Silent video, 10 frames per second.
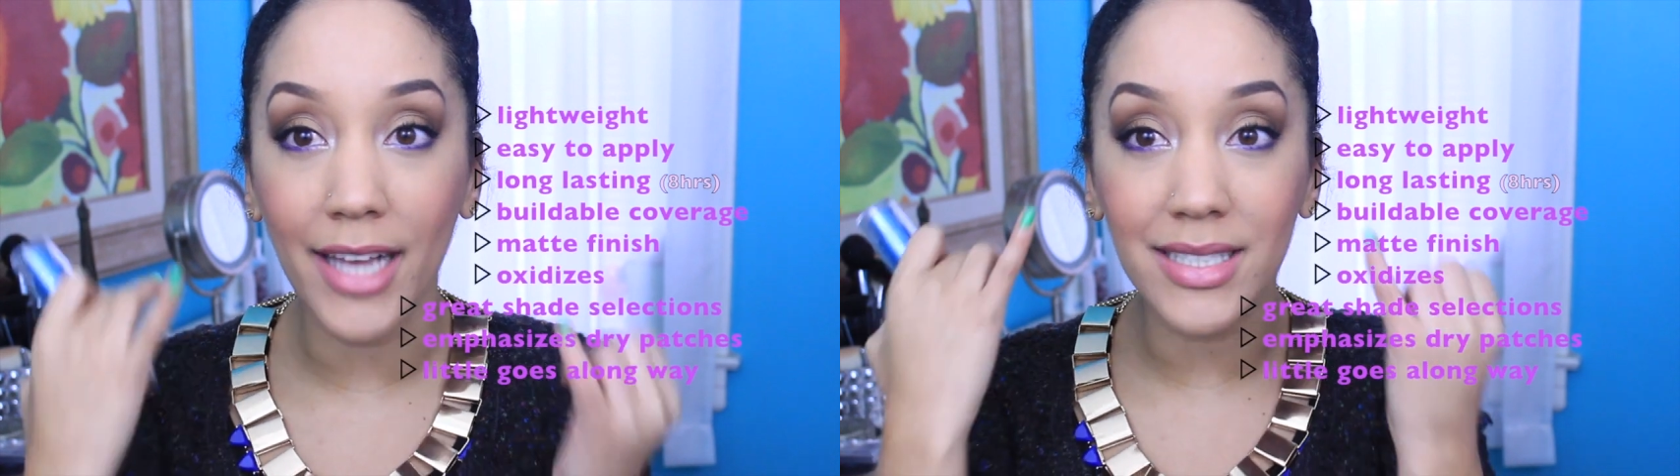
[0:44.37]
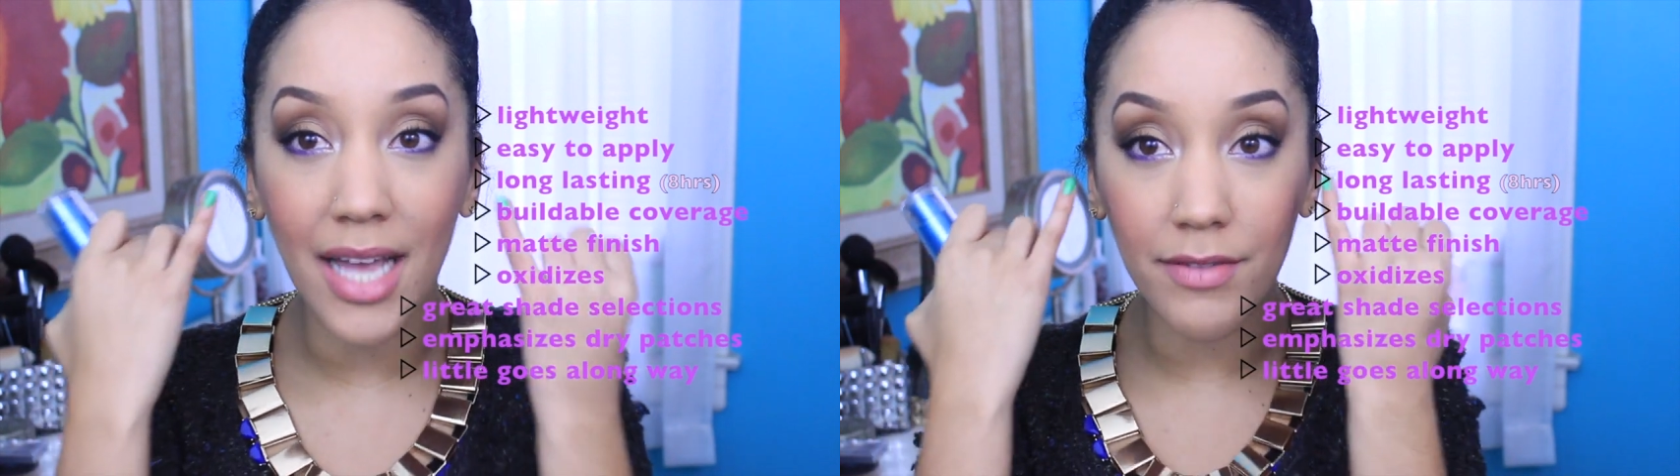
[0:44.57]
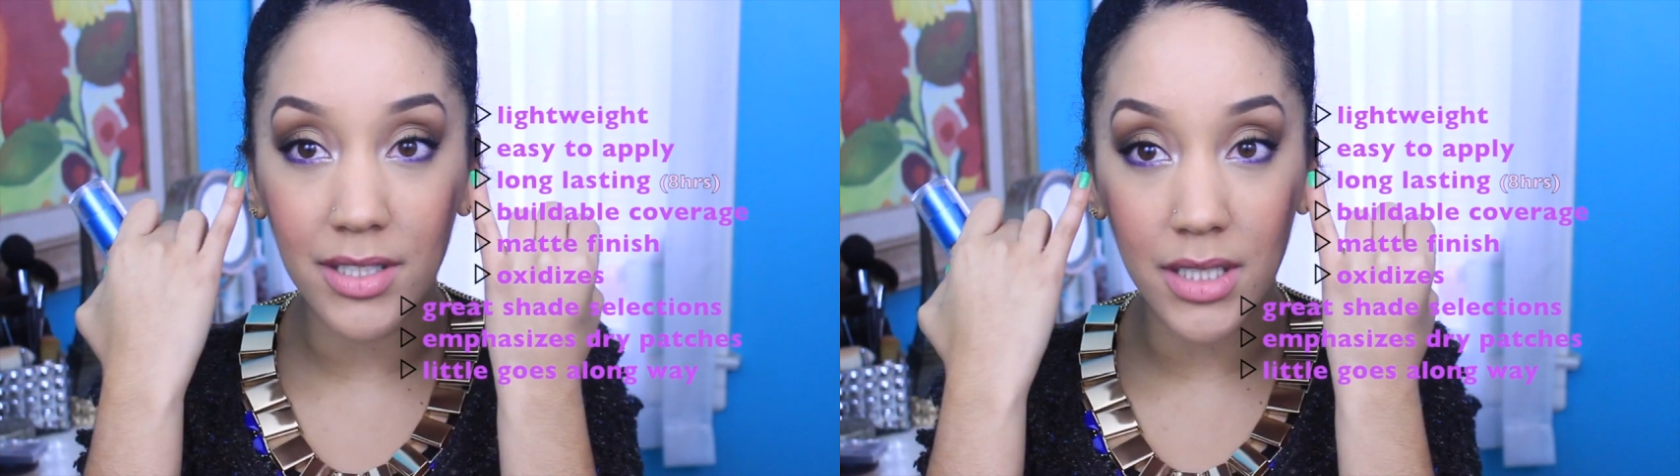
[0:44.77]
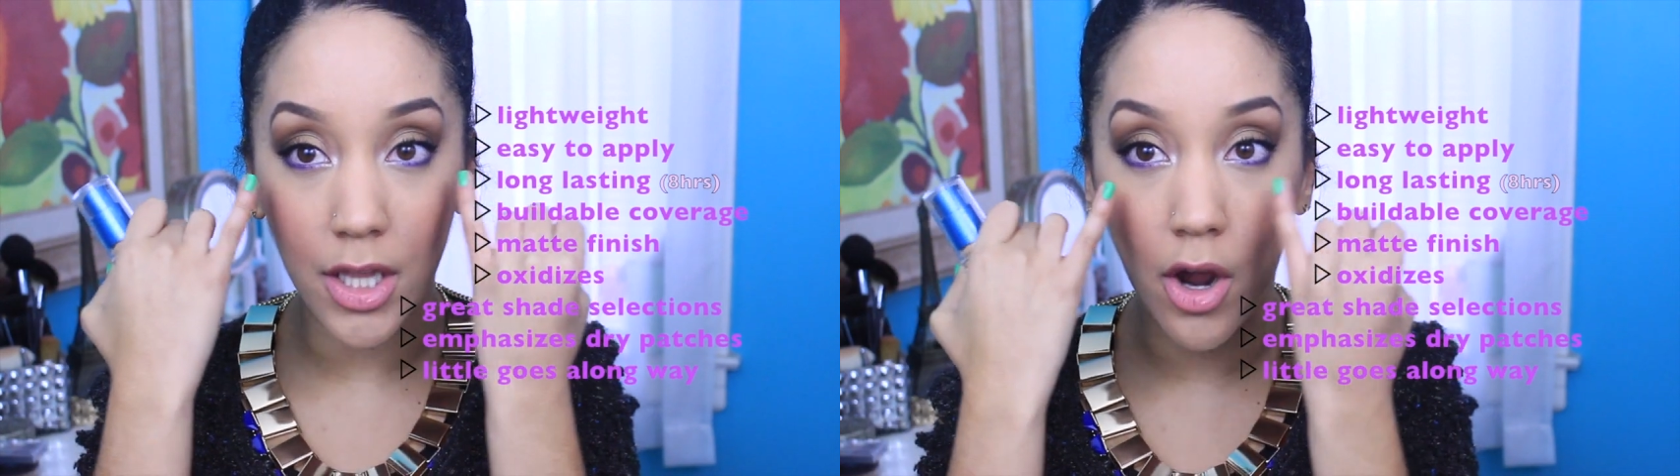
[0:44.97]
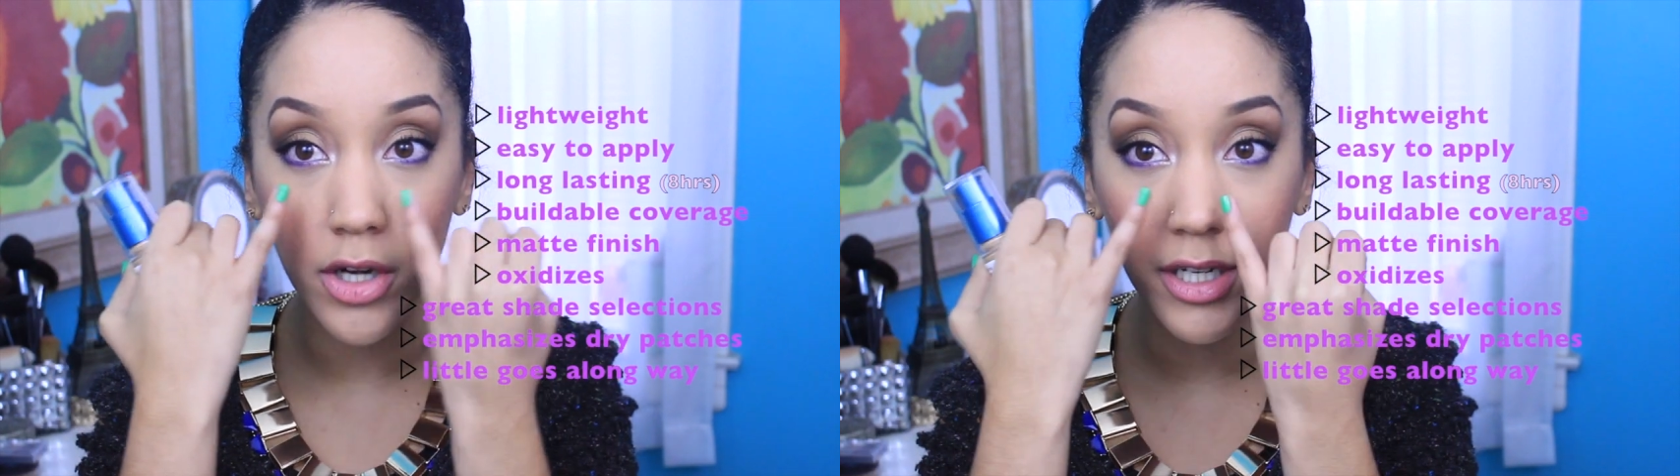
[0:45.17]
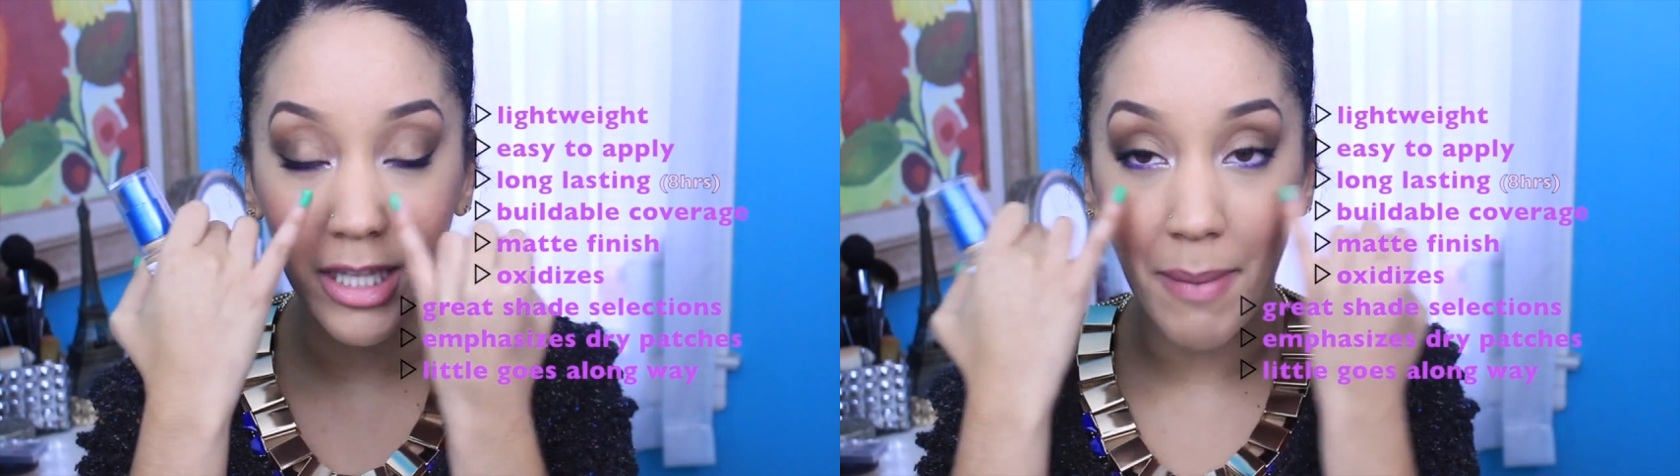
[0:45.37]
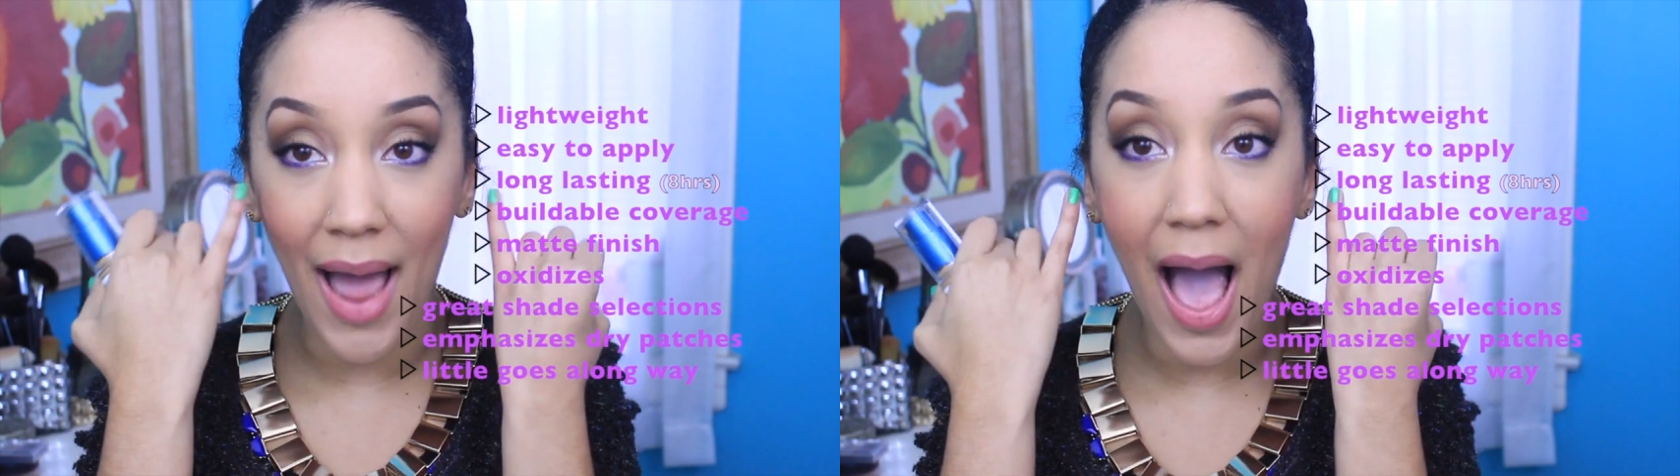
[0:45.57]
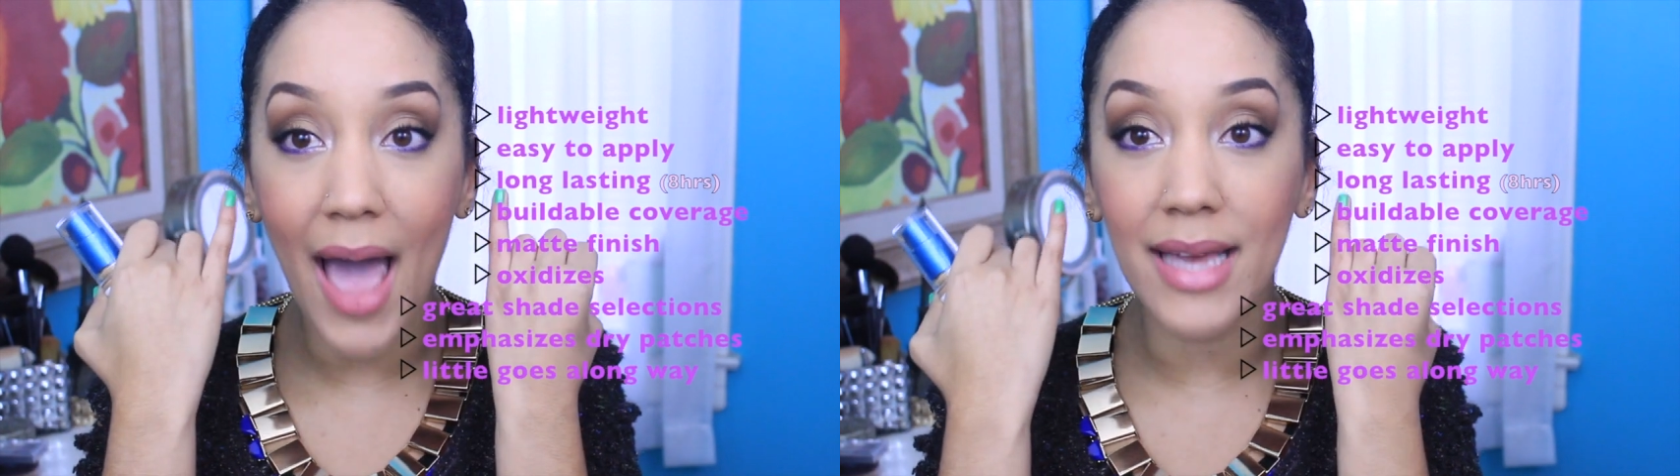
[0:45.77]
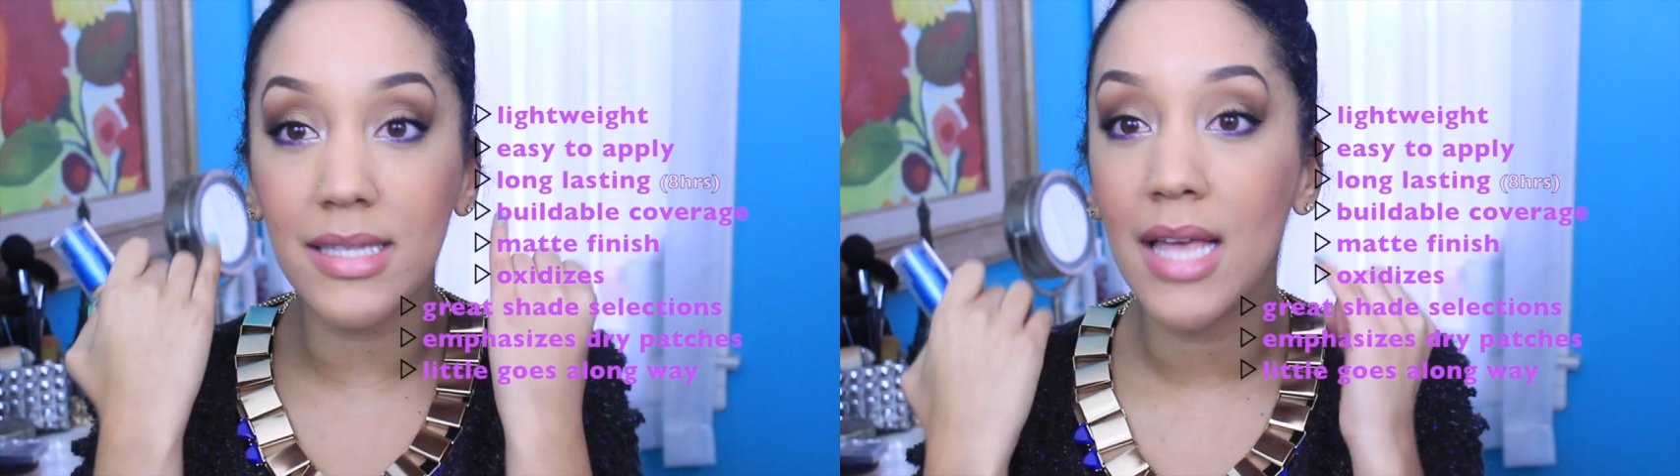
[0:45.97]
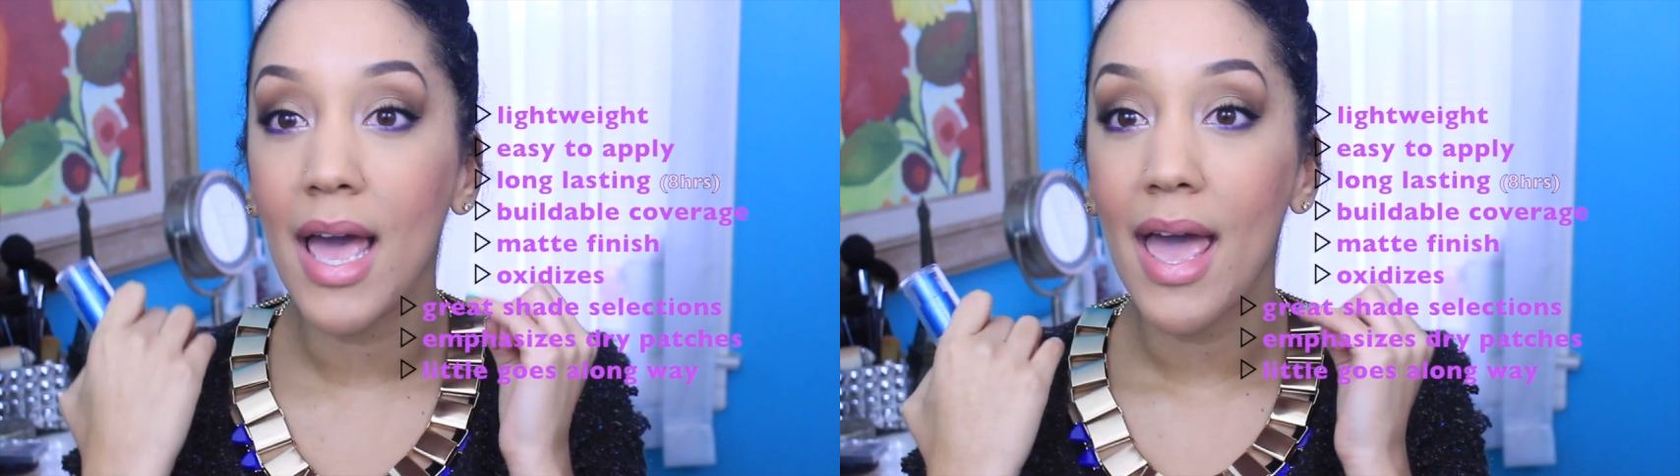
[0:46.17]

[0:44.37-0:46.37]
I just have concealer underneath my eyes,